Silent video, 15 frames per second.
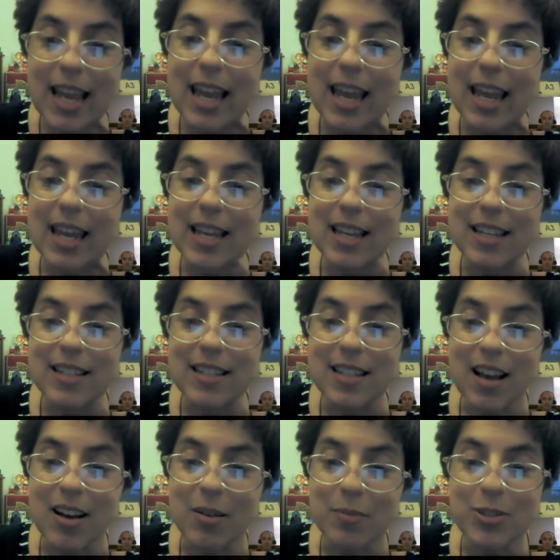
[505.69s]
And
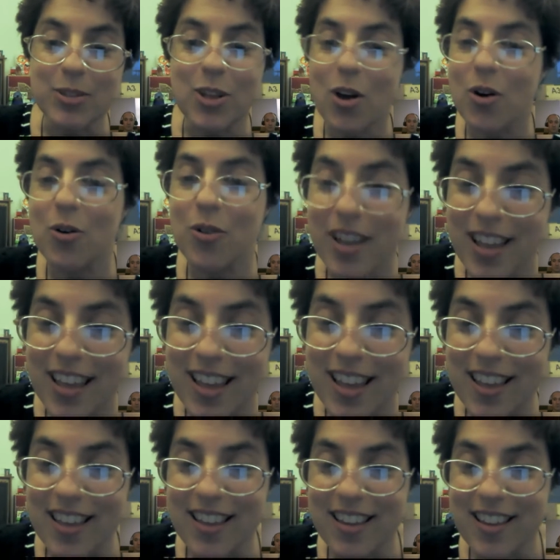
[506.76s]
so
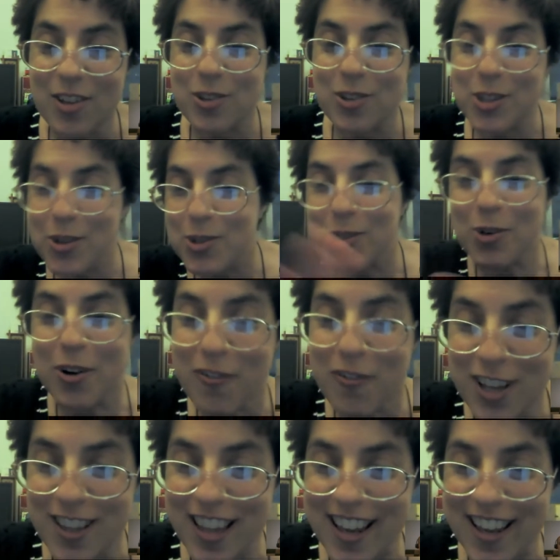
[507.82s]
you sort of
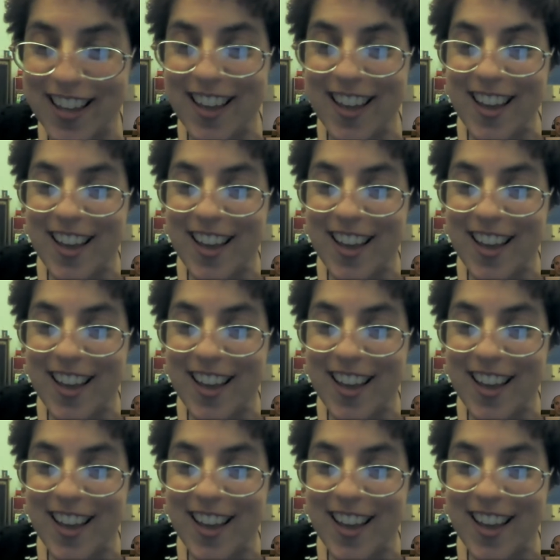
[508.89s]
feel like